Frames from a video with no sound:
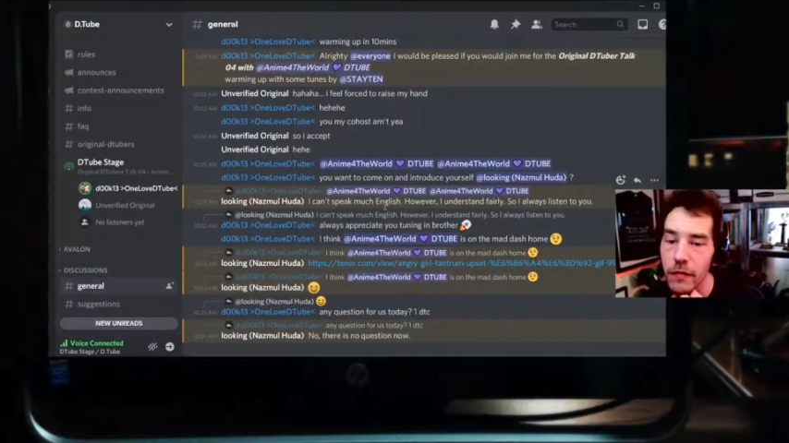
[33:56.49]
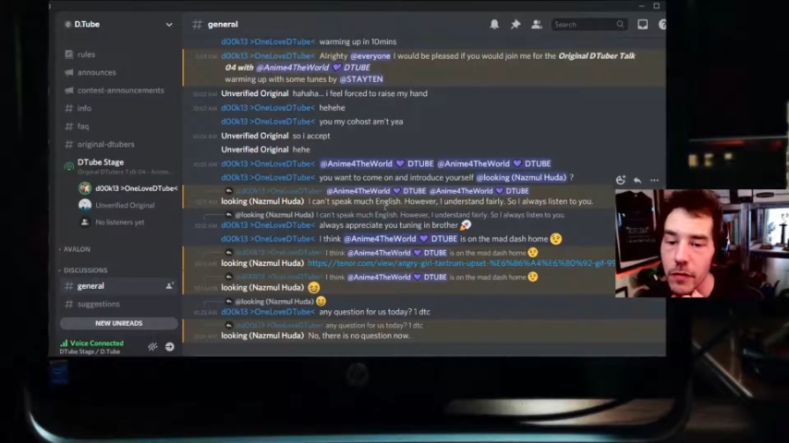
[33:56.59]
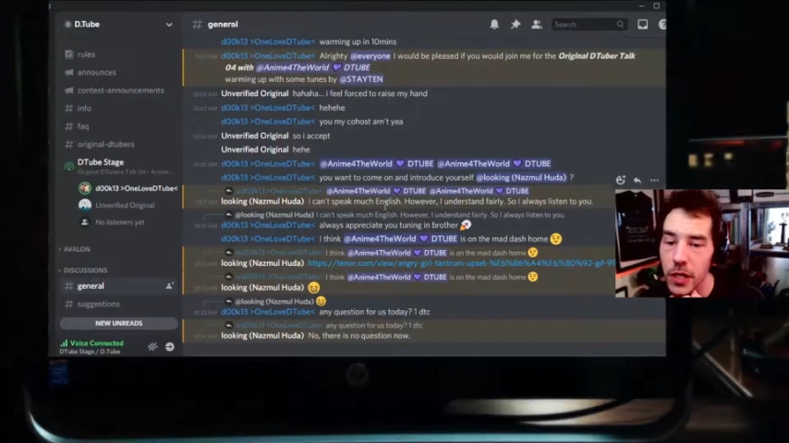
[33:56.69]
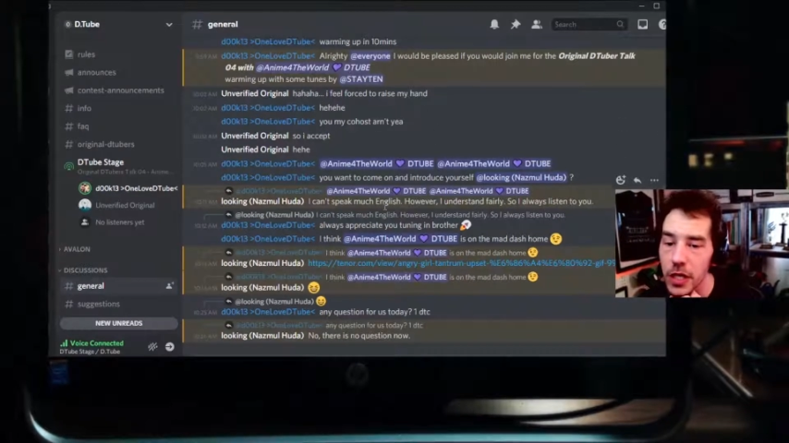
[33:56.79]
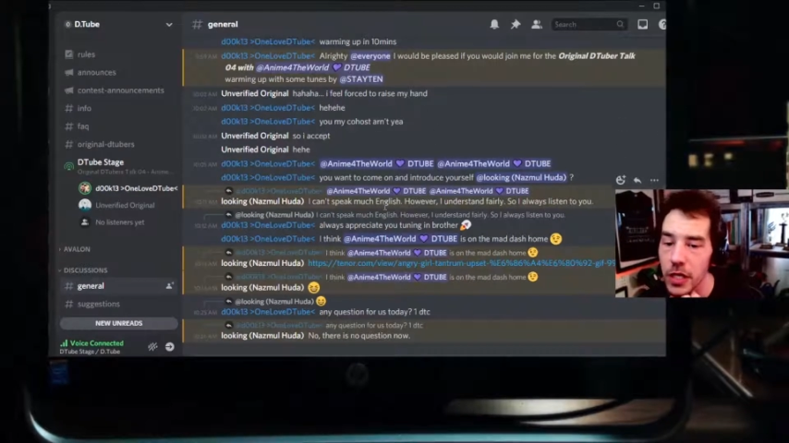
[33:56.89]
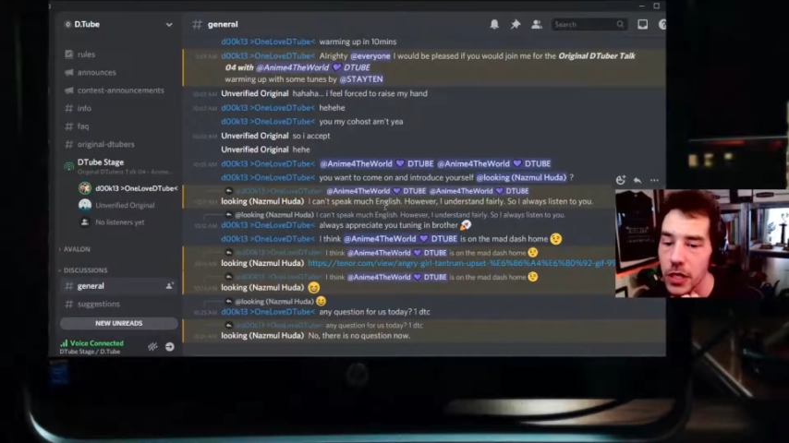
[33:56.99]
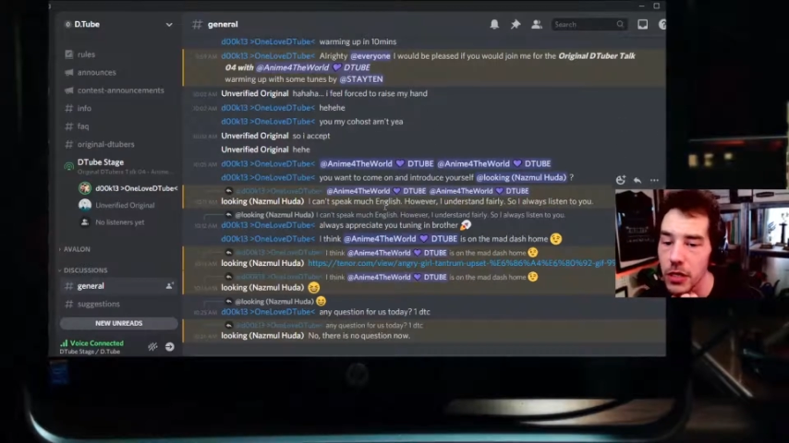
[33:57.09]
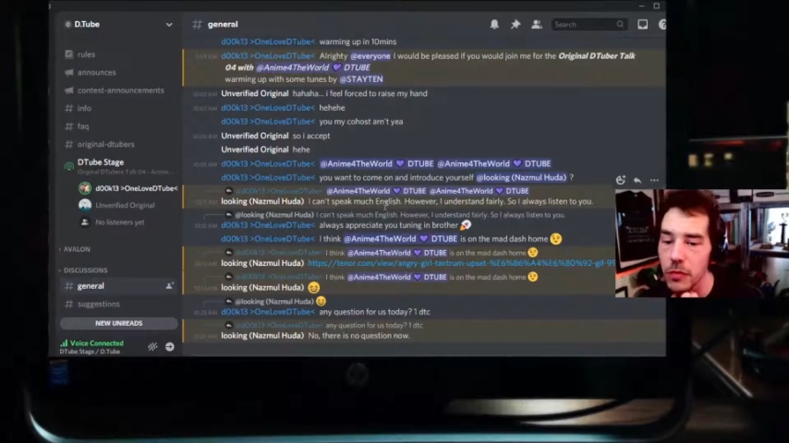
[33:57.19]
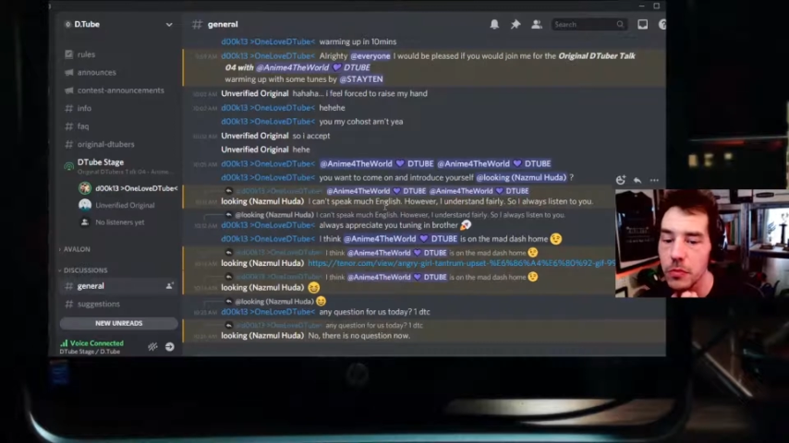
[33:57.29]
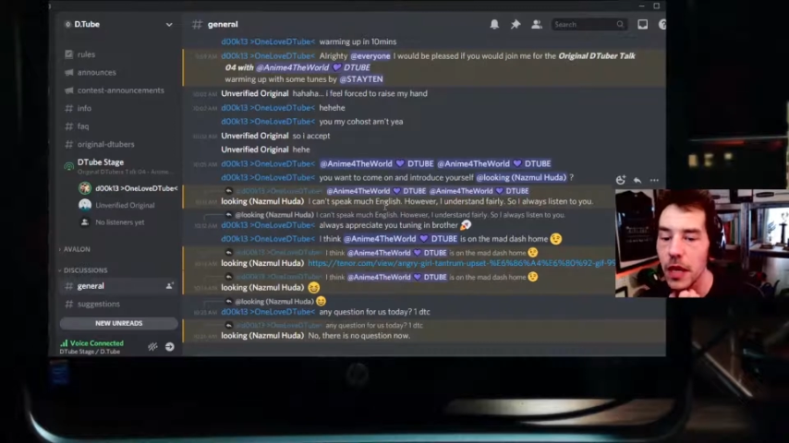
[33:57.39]
from the
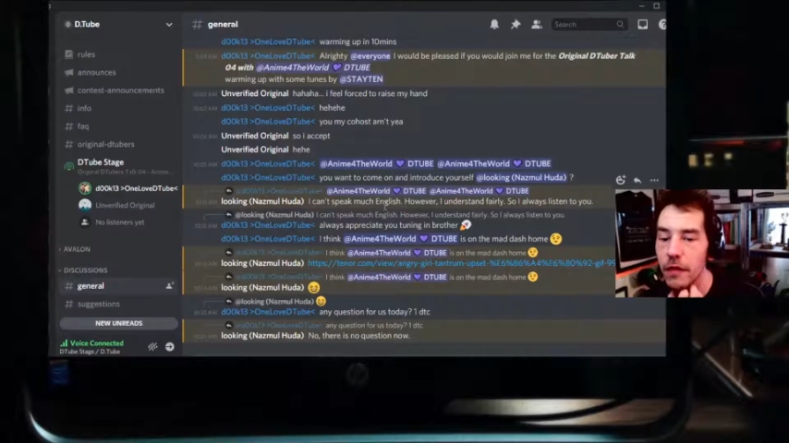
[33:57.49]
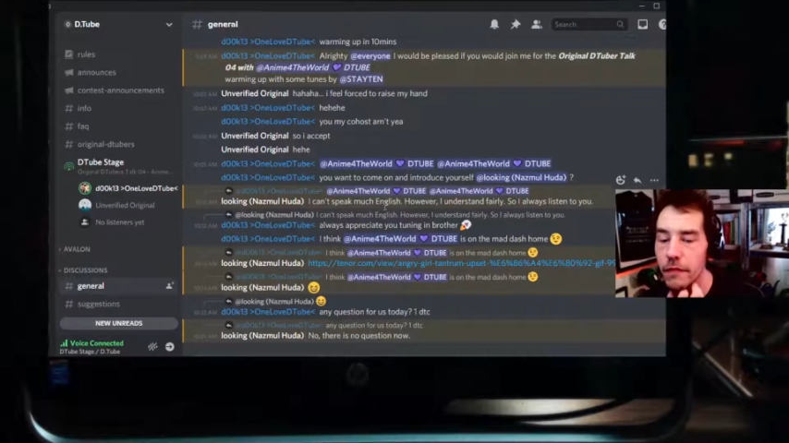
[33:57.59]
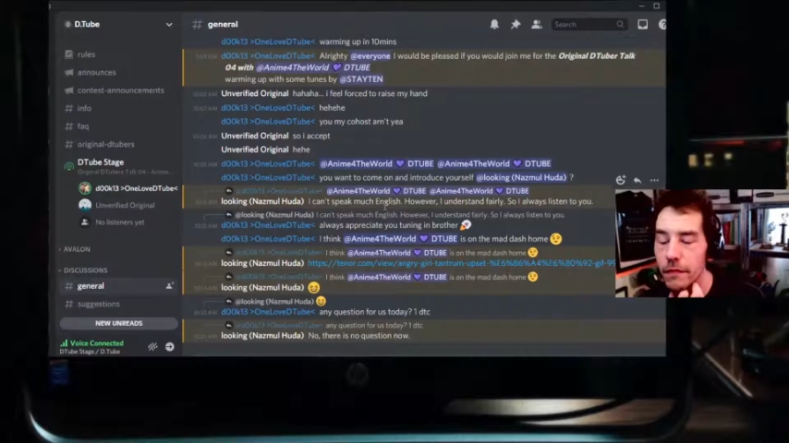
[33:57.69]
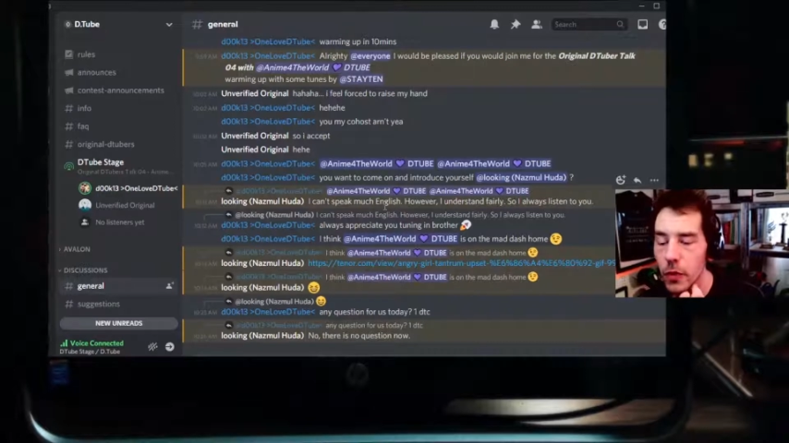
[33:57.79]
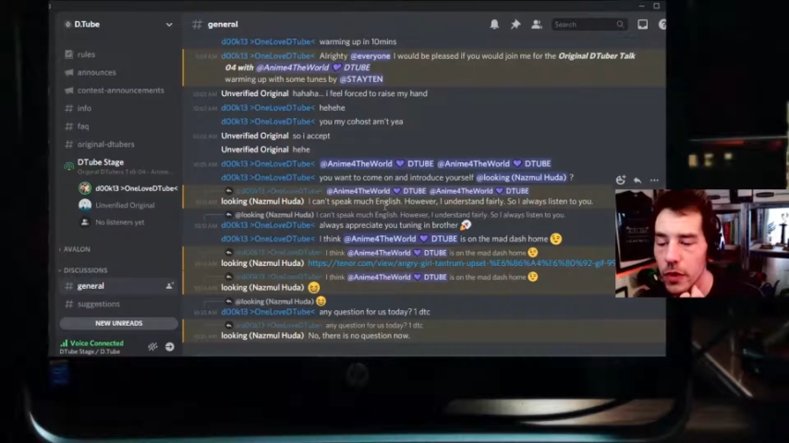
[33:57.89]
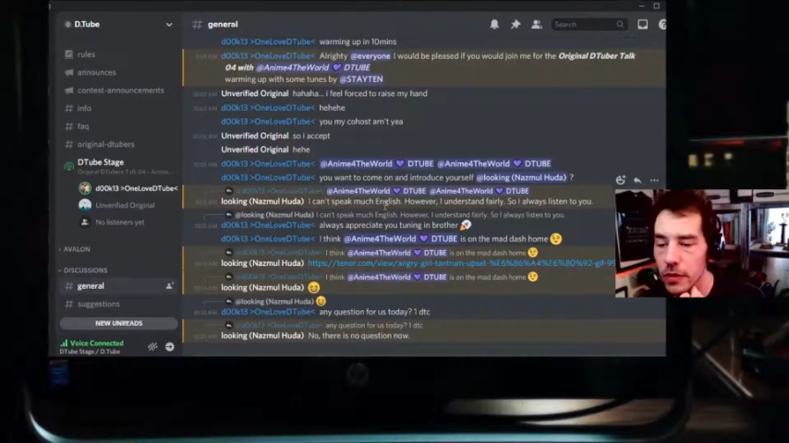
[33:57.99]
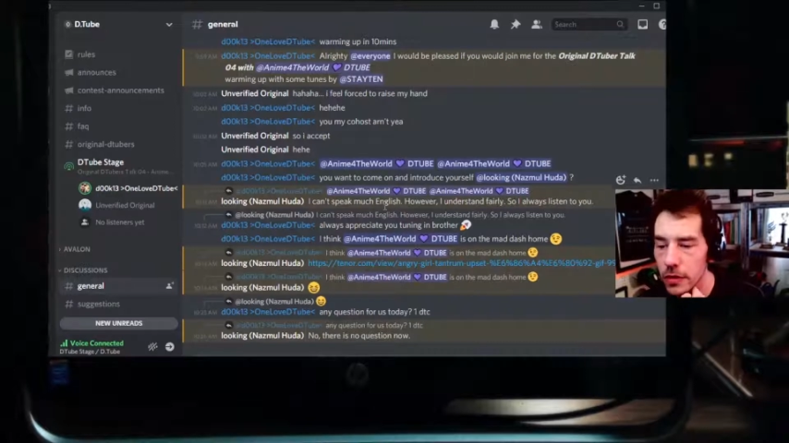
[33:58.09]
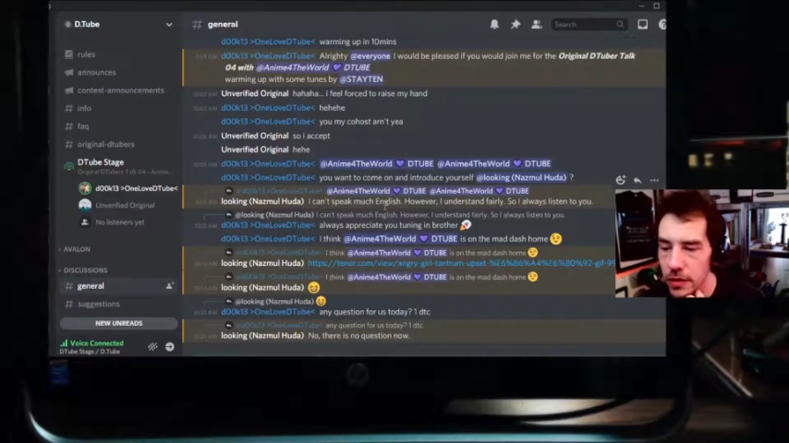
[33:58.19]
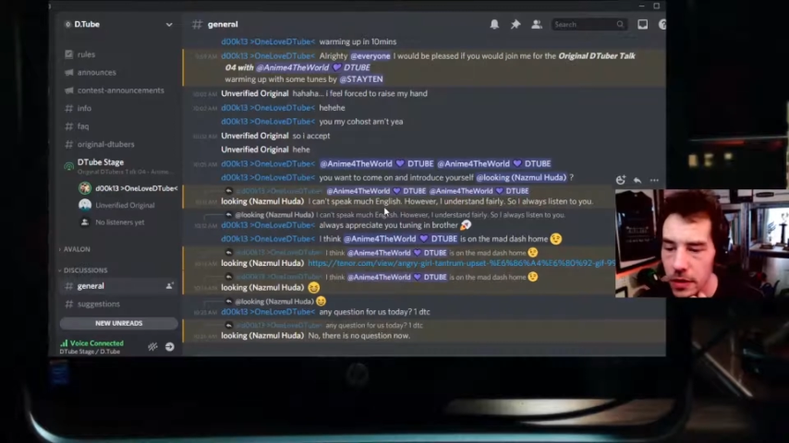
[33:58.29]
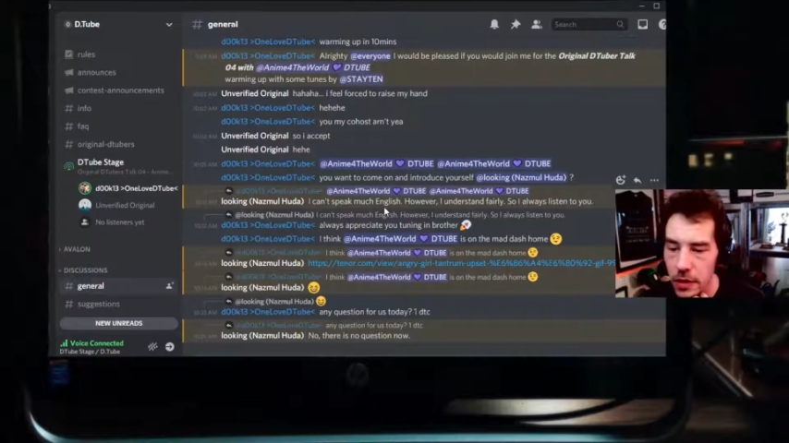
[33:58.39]
DTube dev
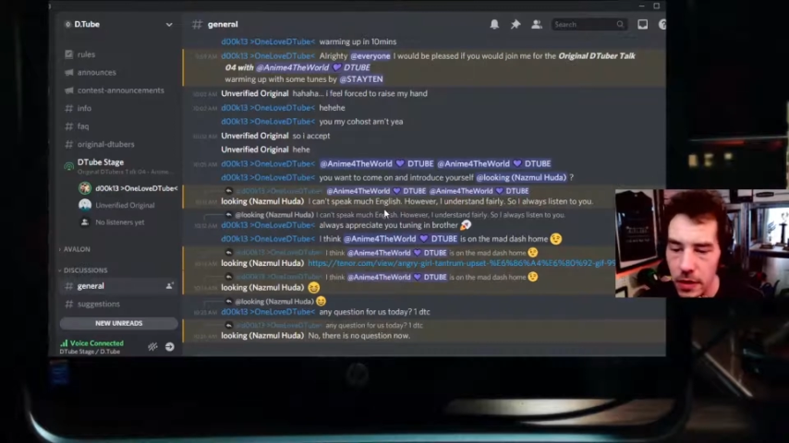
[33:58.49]
world,